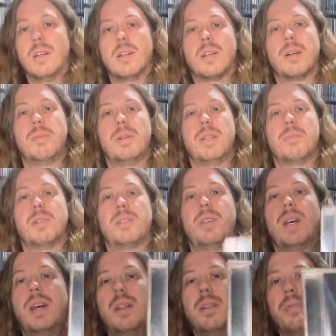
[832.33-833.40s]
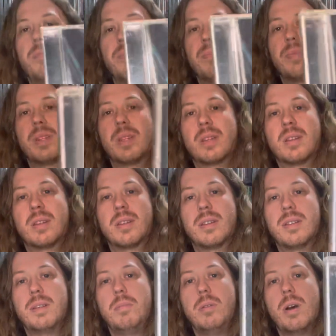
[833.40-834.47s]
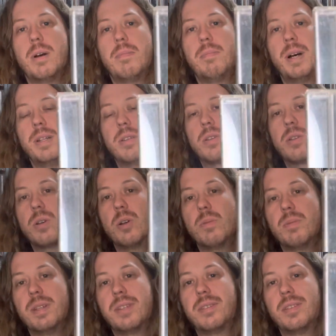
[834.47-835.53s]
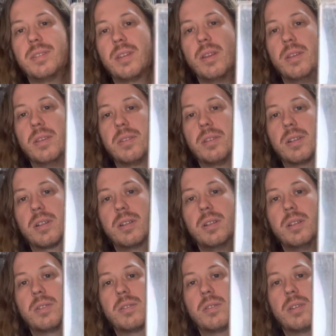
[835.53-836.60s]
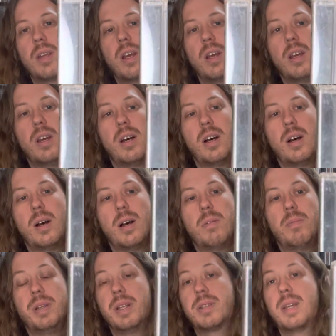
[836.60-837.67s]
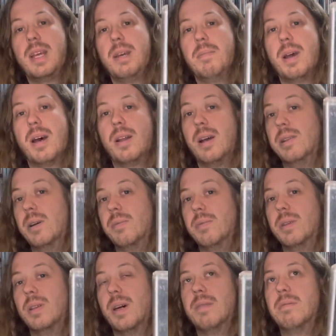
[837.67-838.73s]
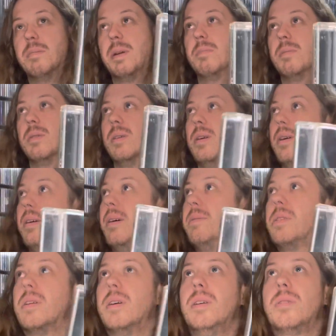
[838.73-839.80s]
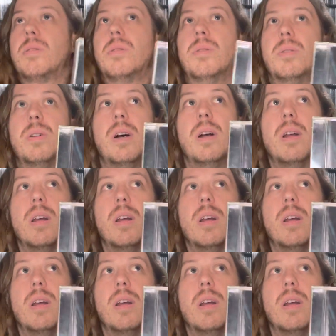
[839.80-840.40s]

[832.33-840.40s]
Coming number 10, debut album by Disturbed. This is The Sickness. Uh, when this came out, I loved it. I remember uh, I was in high school.